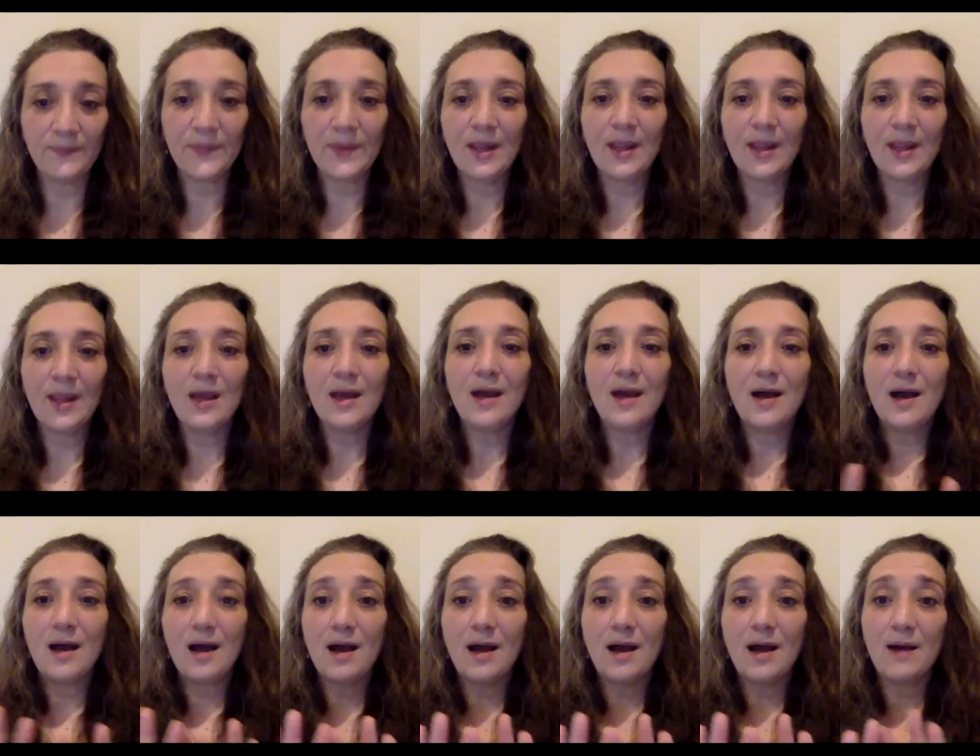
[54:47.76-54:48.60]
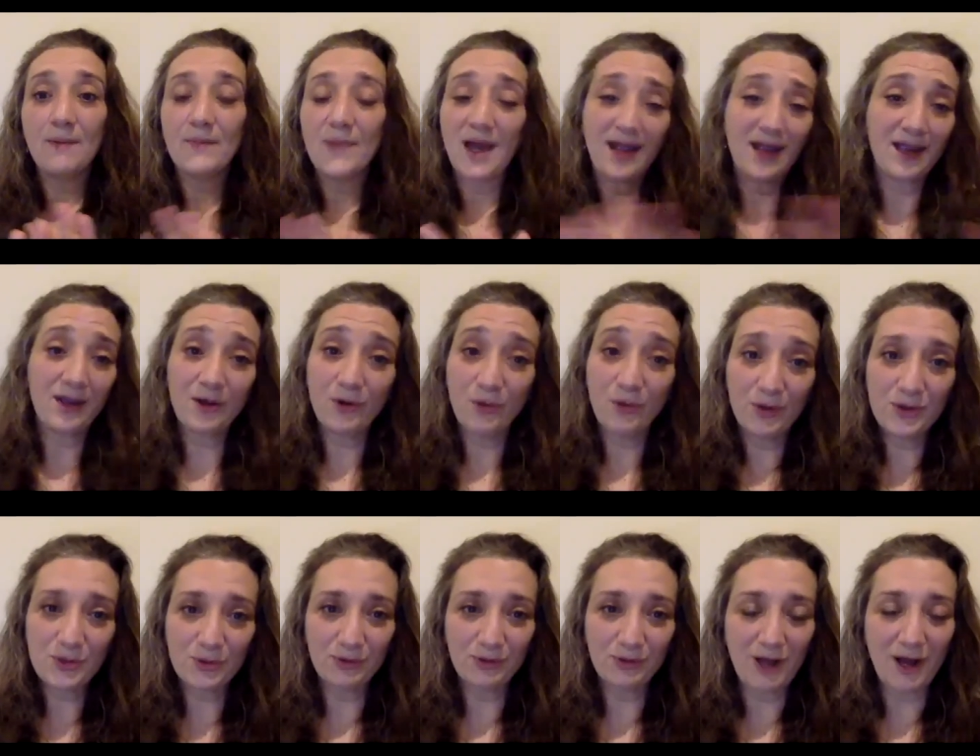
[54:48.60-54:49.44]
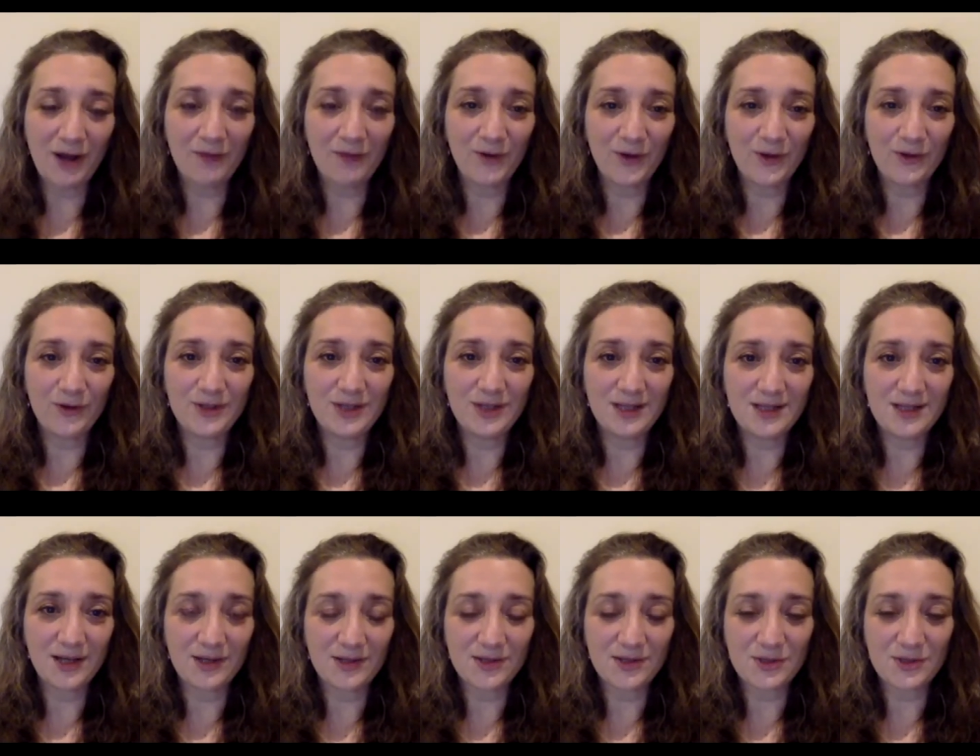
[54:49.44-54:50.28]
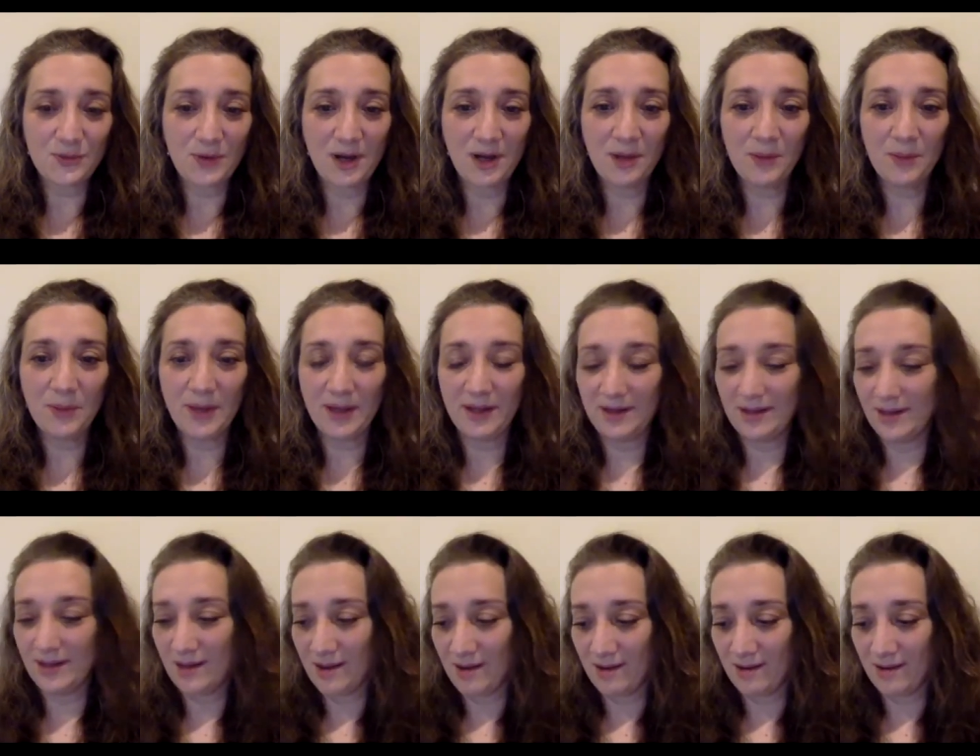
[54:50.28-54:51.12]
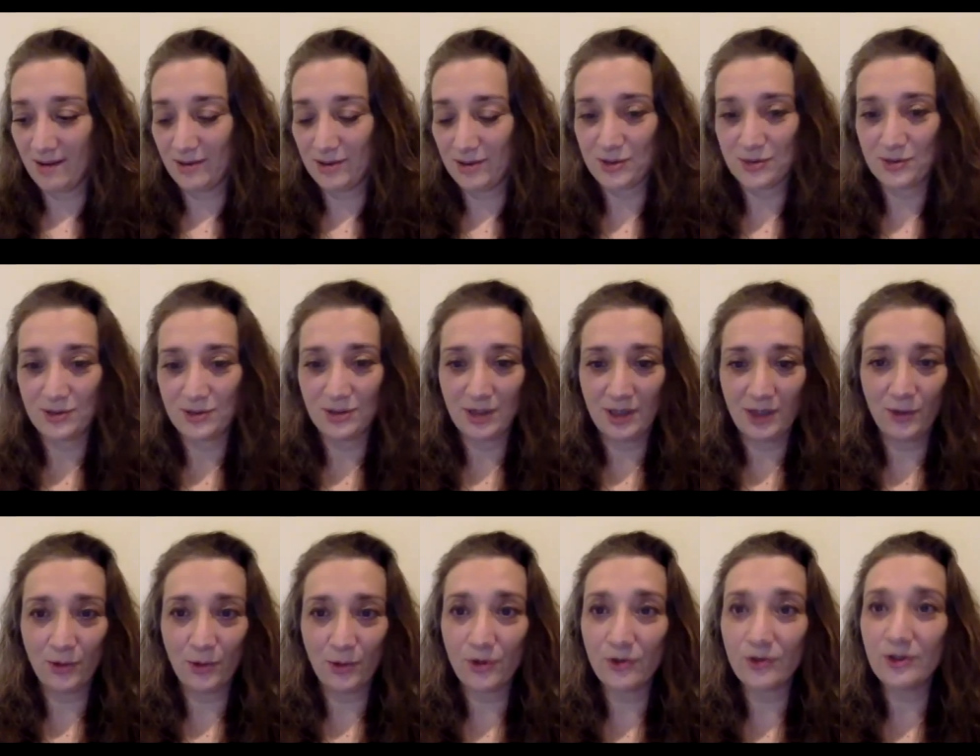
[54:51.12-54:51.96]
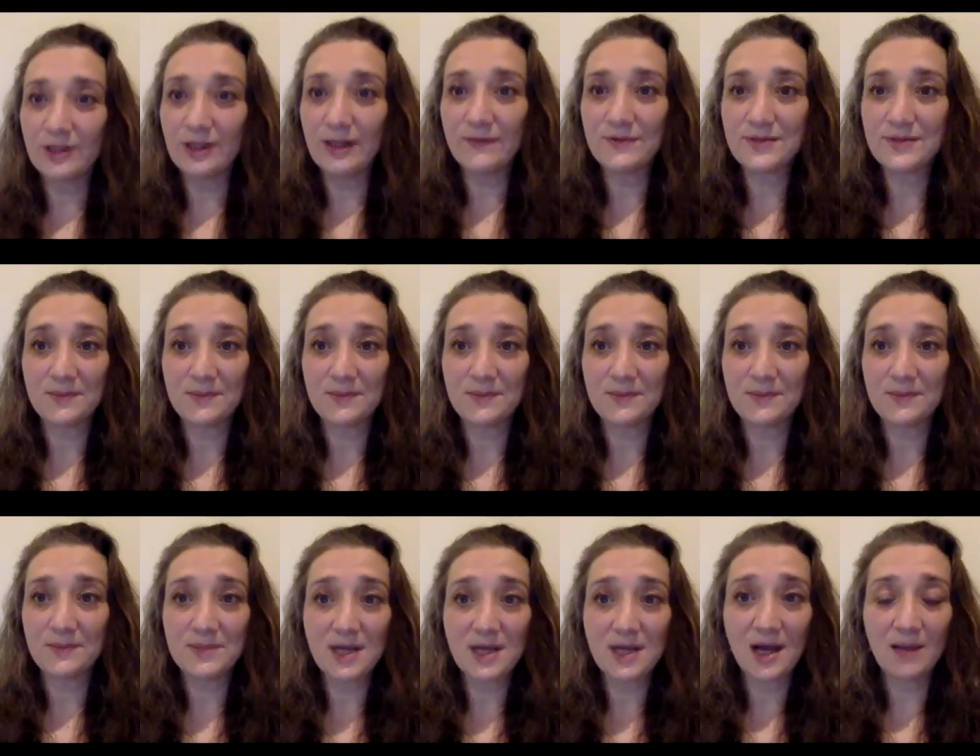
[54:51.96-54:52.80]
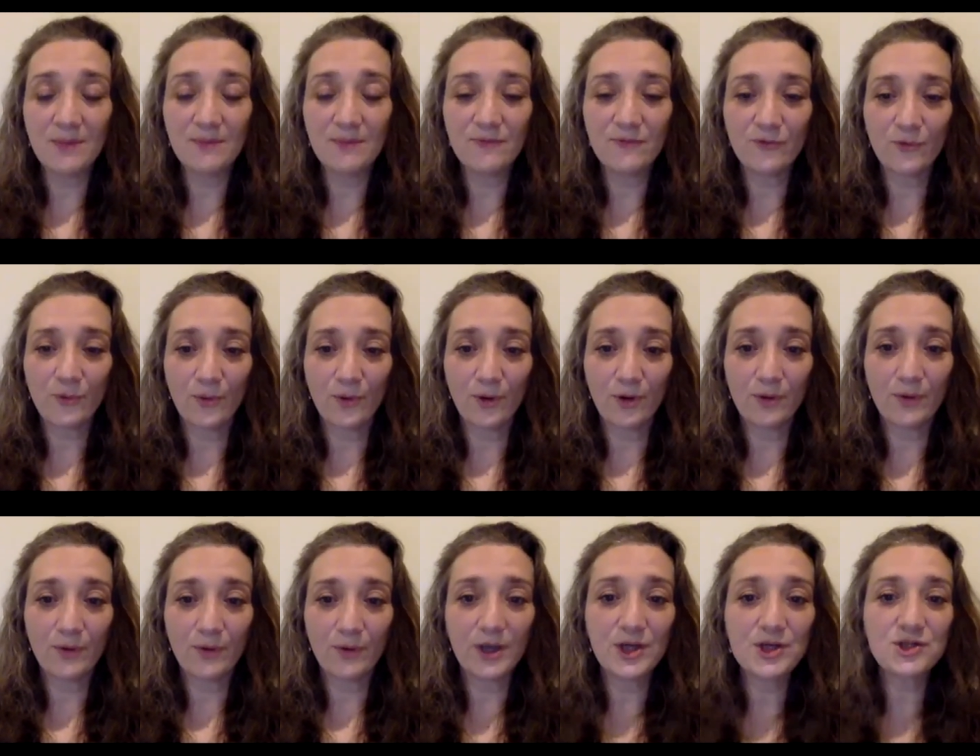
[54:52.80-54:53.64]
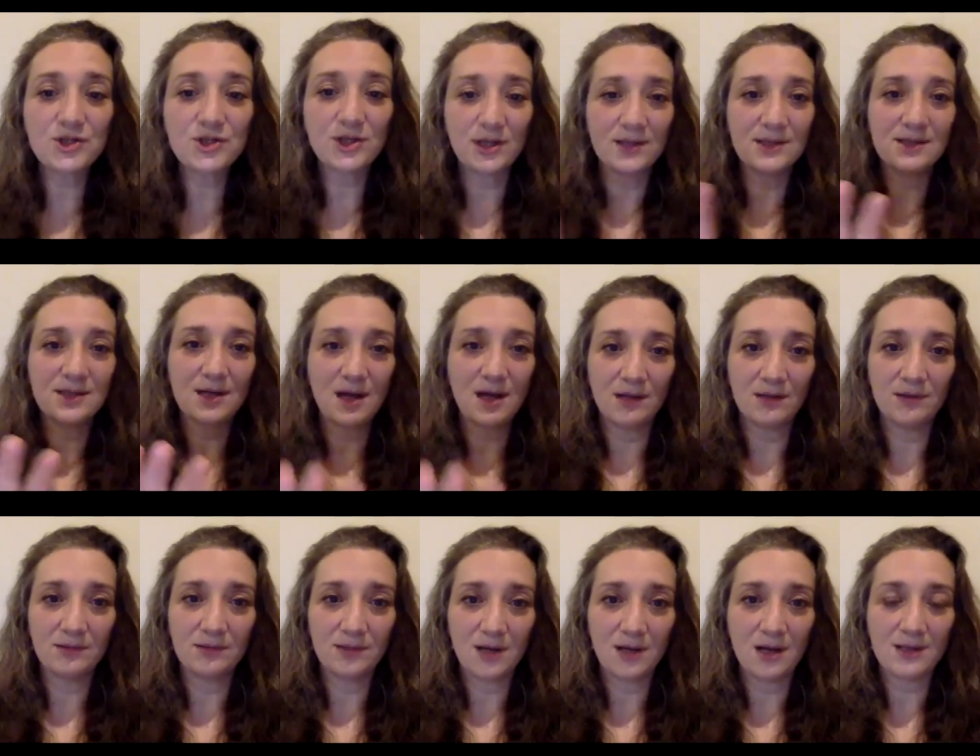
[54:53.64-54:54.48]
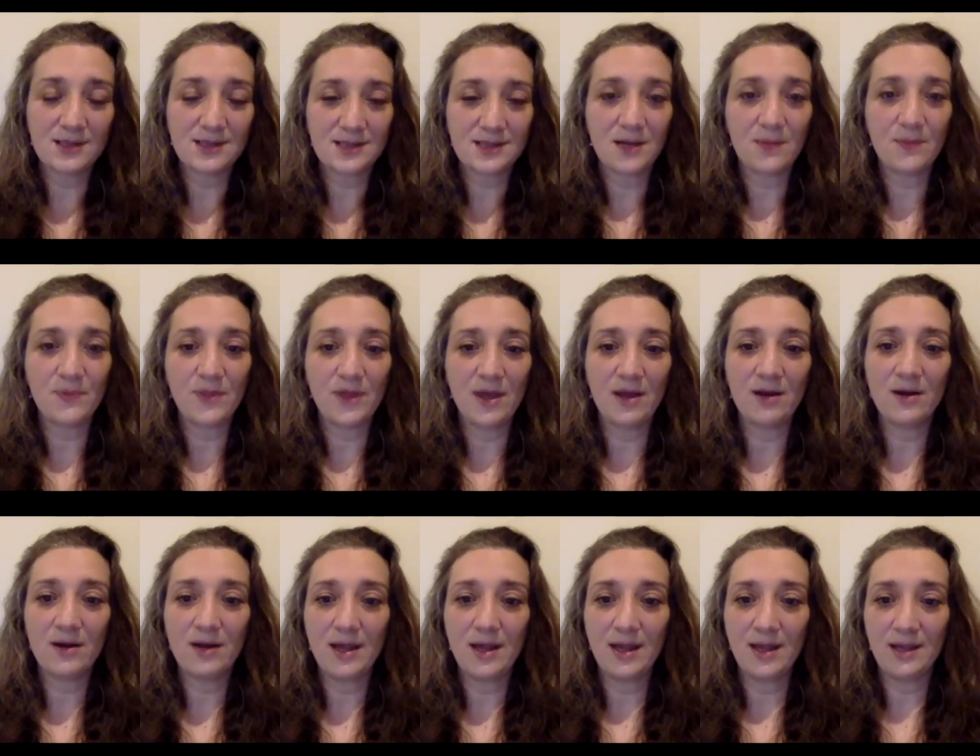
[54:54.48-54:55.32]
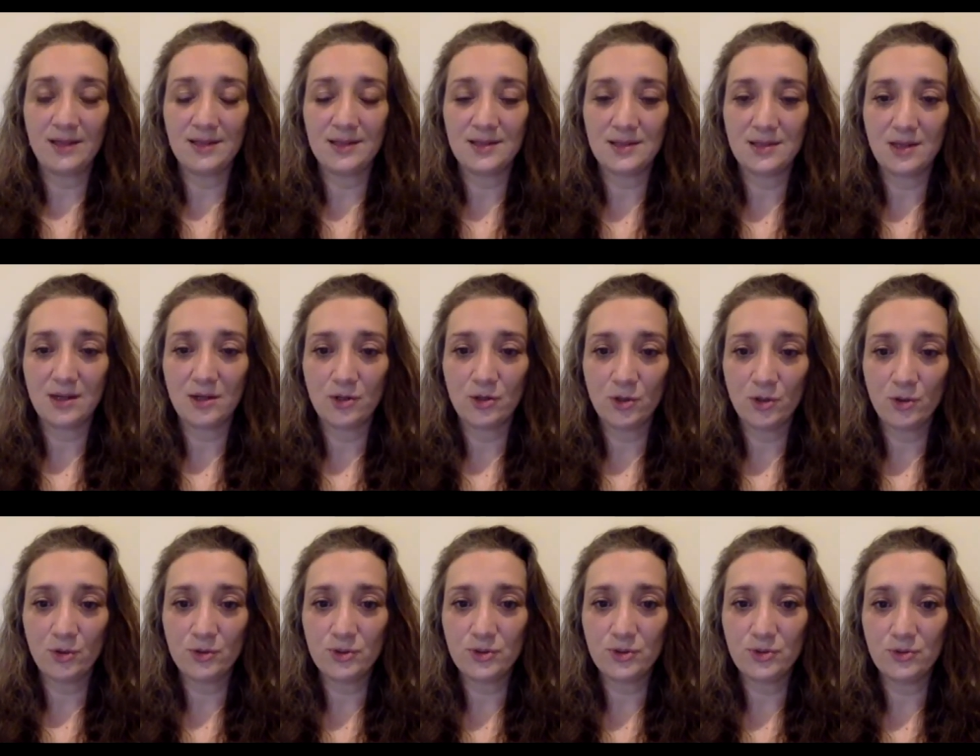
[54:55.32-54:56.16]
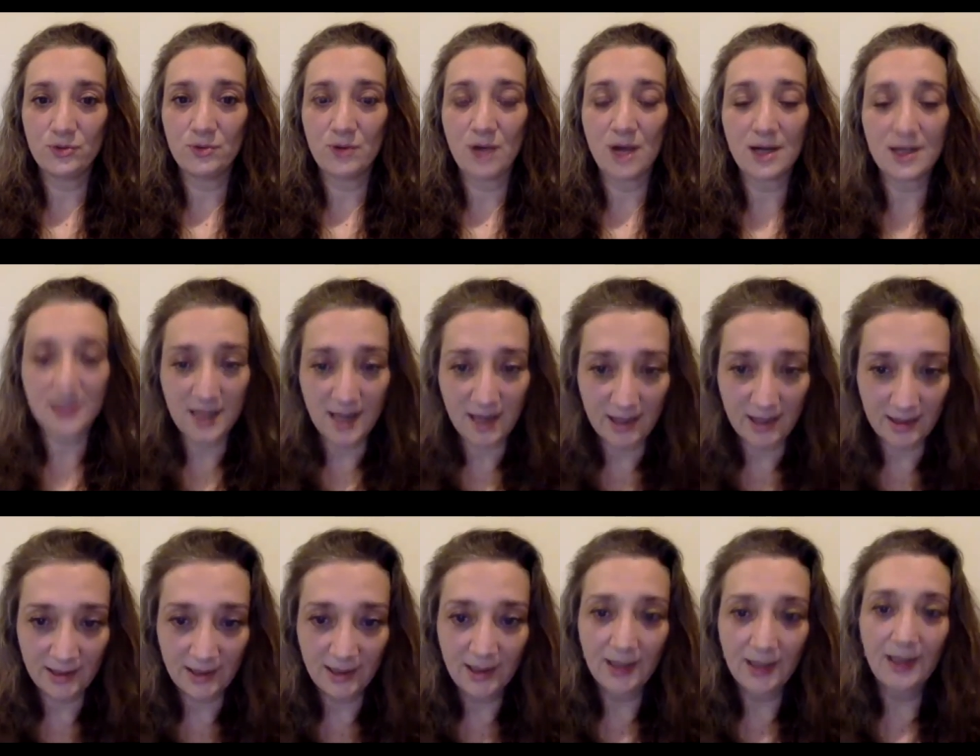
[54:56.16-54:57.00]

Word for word: Um, I can go into a lot of other details as well, but uh, in order to leave some time for questions, I'll, I'll stop there and go to Roxanne.